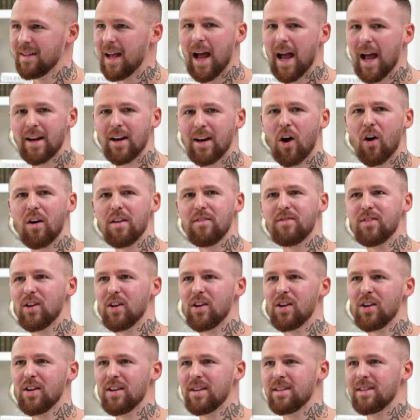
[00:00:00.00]
And I've
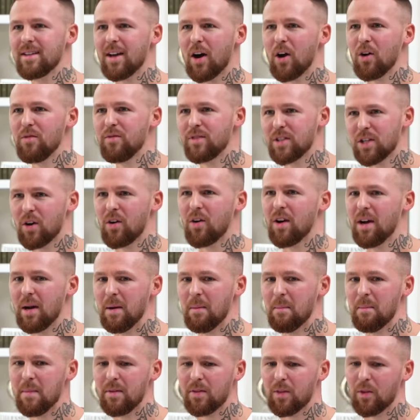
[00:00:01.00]
learned over
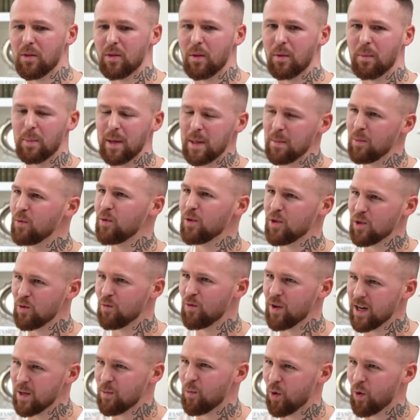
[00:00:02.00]
time that the people that you
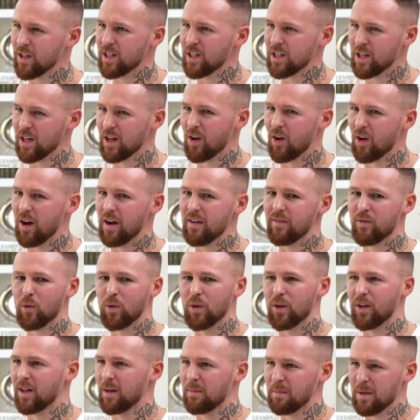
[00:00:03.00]
really want in your life or
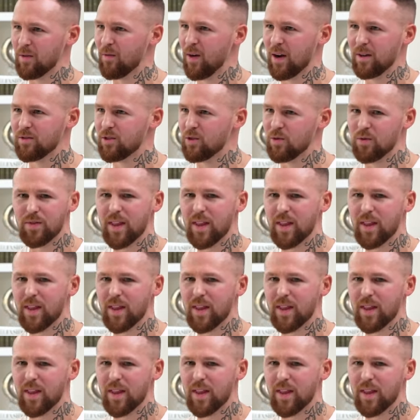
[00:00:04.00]
that are going to be around you,